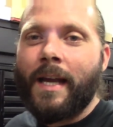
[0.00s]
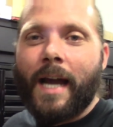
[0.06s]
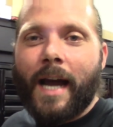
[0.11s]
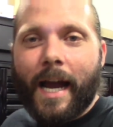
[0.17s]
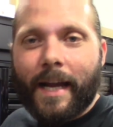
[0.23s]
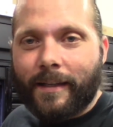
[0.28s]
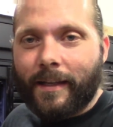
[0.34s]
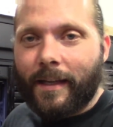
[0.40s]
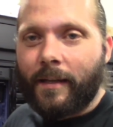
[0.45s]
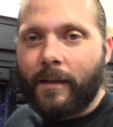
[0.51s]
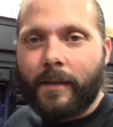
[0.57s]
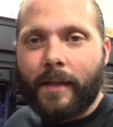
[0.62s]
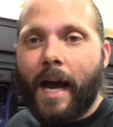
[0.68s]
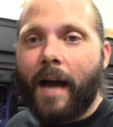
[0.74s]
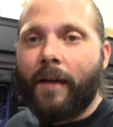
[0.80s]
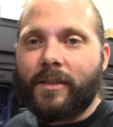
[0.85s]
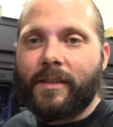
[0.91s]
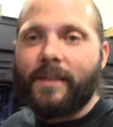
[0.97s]
I did
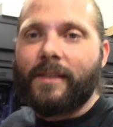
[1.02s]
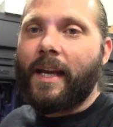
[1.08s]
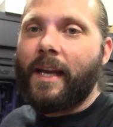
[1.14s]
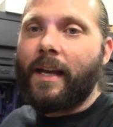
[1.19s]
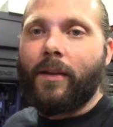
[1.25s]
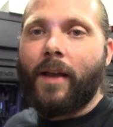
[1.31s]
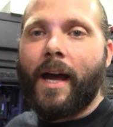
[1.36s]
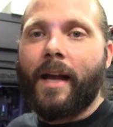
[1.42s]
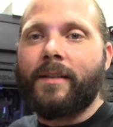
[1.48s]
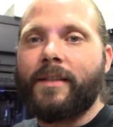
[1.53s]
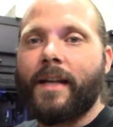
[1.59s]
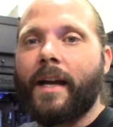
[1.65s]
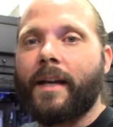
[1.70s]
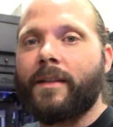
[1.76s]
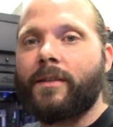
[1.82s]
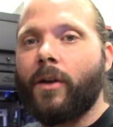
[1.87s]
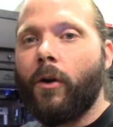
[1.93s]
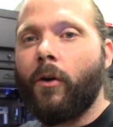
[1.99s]
obviously take a lot of
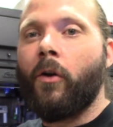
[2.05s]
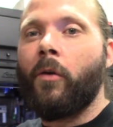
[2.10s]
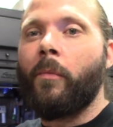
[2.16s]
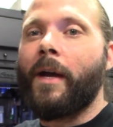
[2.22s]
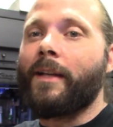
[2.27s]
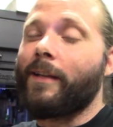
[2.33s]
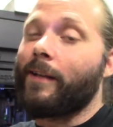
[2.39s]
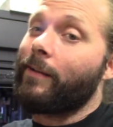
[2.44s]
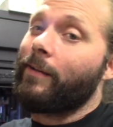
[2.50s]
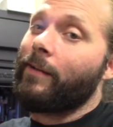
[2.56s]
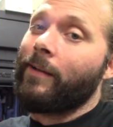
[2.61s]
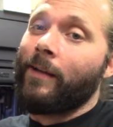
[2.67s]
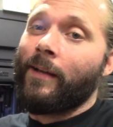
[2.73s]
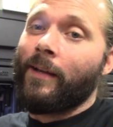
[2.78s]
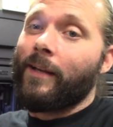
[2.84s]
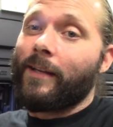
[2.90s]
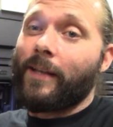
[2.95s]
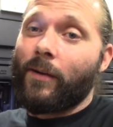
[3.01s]
sockets home. I did
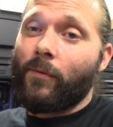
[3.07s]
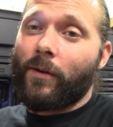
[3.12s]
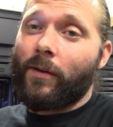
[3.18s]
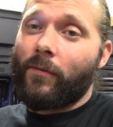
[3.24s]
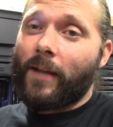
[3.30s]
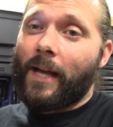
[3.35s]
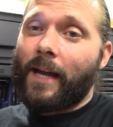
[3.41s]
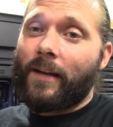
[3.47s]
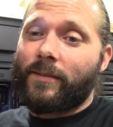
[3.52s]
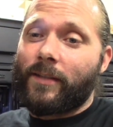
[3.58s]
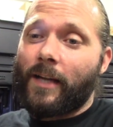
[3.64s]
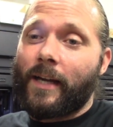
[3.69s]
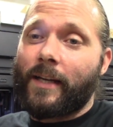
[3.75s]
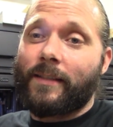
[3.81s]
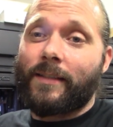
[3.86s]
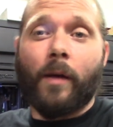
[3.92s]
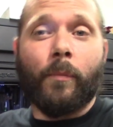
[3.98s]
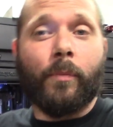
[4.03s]
get rid of a lot of
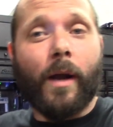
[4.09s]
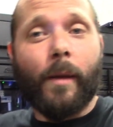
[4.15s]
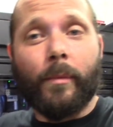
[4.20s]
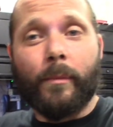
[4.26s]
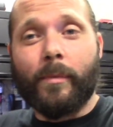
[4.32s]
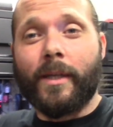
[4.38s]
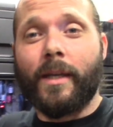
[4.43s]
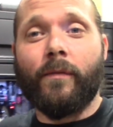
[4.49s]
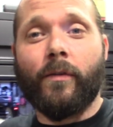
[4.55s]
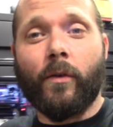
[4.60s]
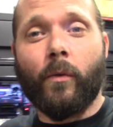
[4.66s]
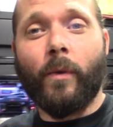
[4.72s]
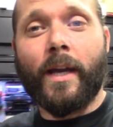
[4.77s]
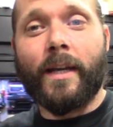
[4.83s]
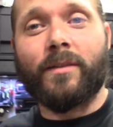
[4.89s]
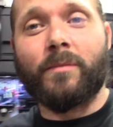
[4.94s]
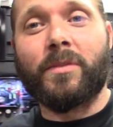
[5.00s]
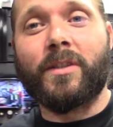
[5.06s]
sockets. I'll probably be giving
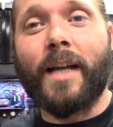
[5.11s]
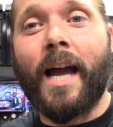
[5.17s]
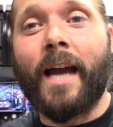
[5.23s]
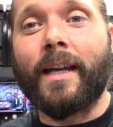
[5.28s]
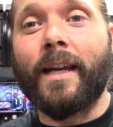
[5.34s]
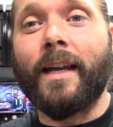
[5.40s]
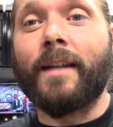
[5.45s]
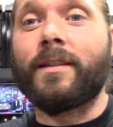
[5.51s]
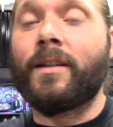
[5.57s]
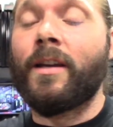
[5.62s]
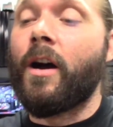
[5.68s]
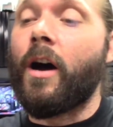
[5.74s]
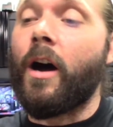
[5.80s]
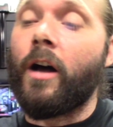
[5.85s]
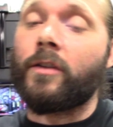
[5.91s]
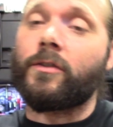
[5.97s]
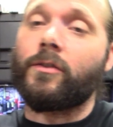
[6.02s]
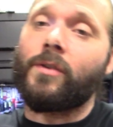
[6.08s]
away some sockets.
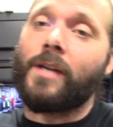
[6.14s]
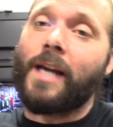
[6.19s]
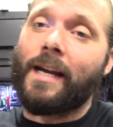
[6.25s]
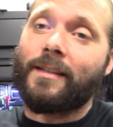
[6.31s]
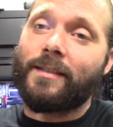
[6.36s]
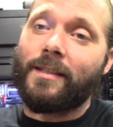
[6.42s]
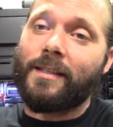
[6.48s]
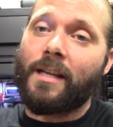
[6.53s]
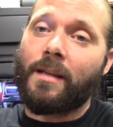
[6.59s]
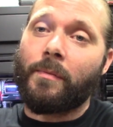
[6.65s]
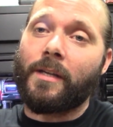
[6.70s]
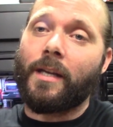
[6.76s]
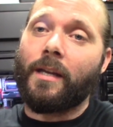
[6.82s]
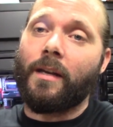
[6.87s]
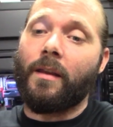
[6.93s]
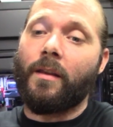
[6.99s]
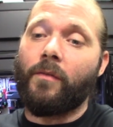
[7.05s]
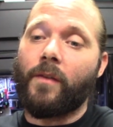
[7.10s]
Also, you guys seen at the
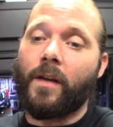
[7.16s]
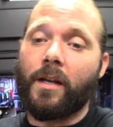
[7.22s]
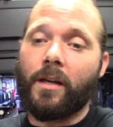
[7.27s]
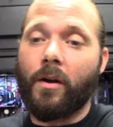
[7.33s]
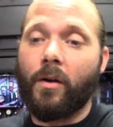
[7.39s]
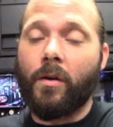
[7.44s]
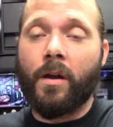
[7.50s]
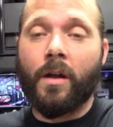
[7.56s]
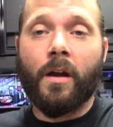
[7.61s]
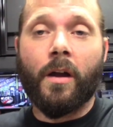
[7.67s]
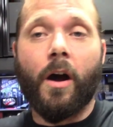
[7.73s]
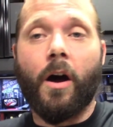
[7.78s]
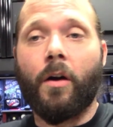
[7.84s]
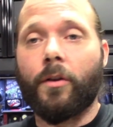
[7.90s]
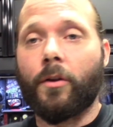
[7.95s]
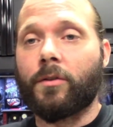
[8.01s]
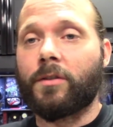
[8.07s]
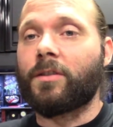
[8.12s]
beginning of the video,
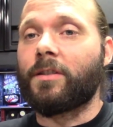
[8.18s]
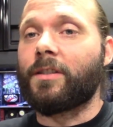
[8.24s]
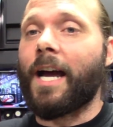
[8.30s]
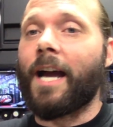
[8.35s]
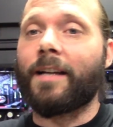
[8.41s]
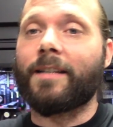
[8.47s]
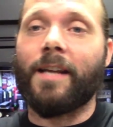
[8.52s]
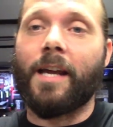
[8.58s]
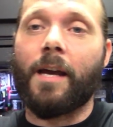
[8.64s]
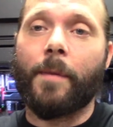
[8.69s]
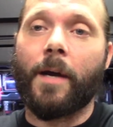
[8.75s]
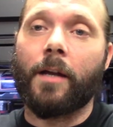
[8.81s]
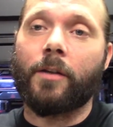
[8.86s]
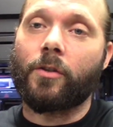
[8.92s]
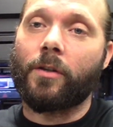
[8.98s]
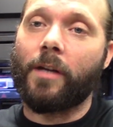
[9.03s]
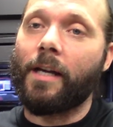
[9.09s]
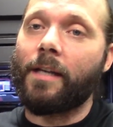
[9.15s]
all those stock
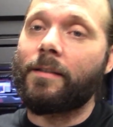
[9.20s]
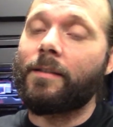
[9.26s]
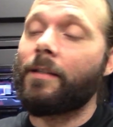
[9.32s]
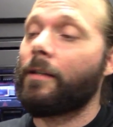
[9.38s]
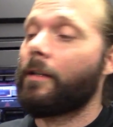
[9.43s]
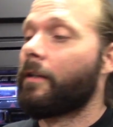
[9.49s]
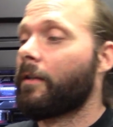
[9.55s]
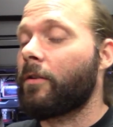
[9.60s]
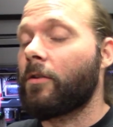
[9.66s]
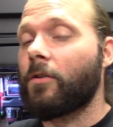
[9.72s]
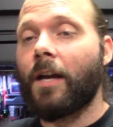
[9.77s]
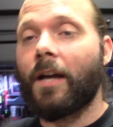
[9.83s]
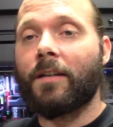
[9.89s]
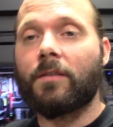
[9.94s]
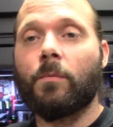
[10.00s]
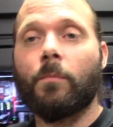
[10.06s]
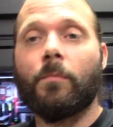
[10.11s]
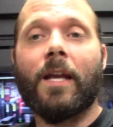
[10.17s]
Snap-on trays. You
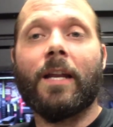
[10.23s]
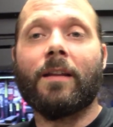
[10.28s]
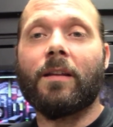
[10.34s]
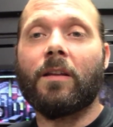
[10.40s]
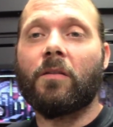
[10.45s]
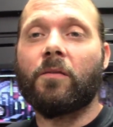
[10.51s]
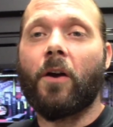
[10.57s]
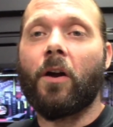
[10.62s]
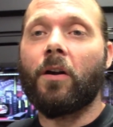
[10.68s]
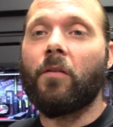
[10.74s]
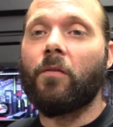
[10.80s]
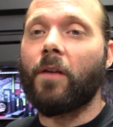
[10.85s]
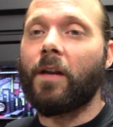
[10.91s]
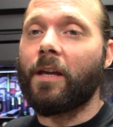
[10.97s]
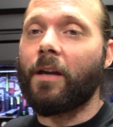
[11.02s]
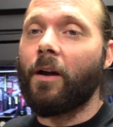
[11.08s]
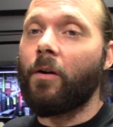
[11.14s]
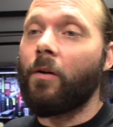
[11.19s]
guys made it this far in the
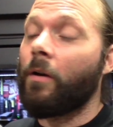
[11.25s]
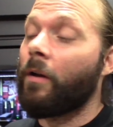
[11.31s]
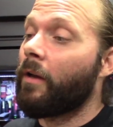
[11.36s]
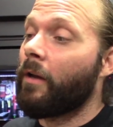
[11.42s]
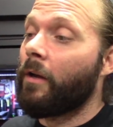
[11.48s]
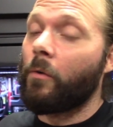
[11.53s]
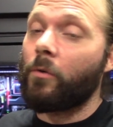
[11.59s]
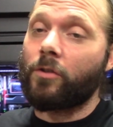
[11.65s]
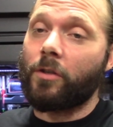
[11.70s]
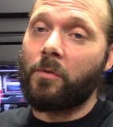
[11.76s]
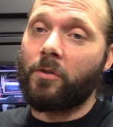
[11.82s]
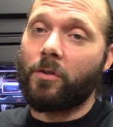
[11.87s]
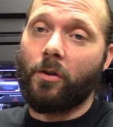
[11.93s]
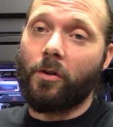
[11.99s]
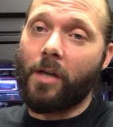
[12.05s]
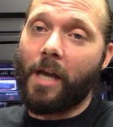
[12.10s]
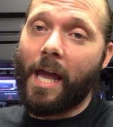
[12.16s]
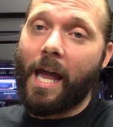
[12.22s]
video, which I'm
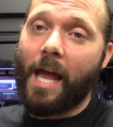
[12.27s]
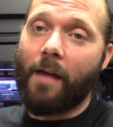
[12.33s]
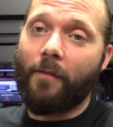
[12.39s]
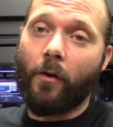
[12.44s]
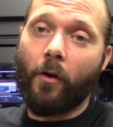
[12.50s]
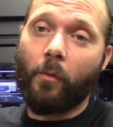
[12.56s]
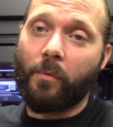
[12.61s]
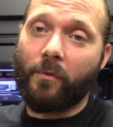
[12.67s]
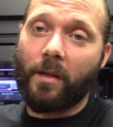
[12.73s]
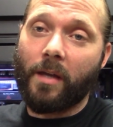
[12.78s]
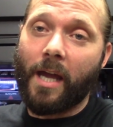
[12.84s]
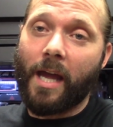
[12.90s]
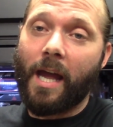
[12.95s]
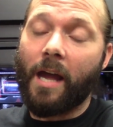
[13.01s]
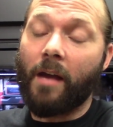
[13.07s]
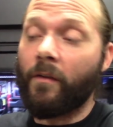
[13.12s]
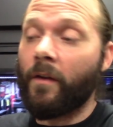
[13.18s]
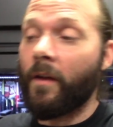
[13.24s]
sure you have, hopefully you
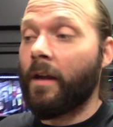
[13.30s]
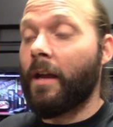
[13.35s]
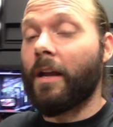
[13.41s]
have.